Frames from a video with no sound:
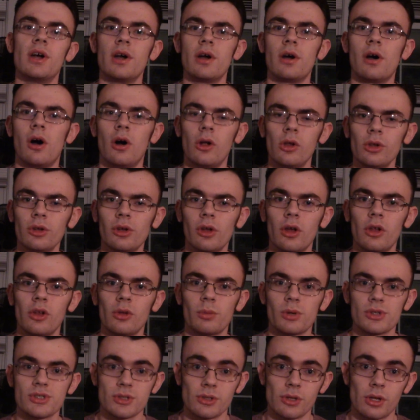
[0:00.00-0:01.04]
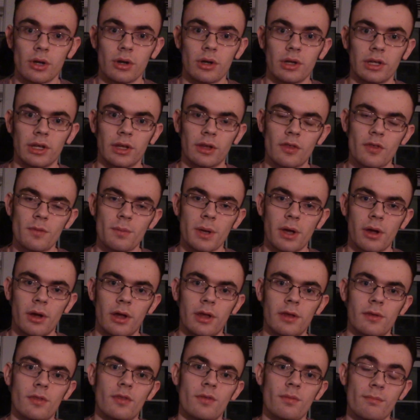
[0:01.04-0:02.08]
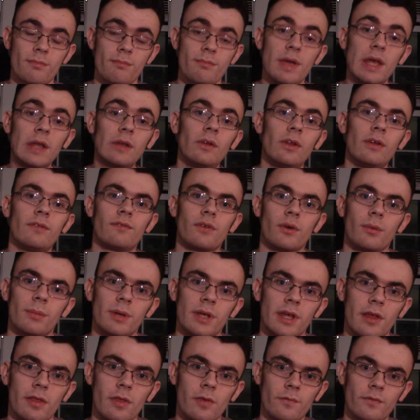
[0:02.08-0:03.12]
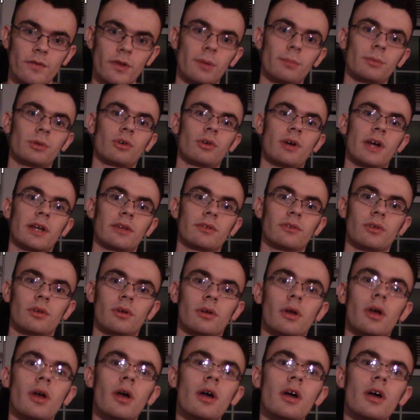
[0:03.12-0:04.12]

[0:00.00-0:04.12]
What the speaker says: All in all, it was a learning experience, mainly for me as a film director,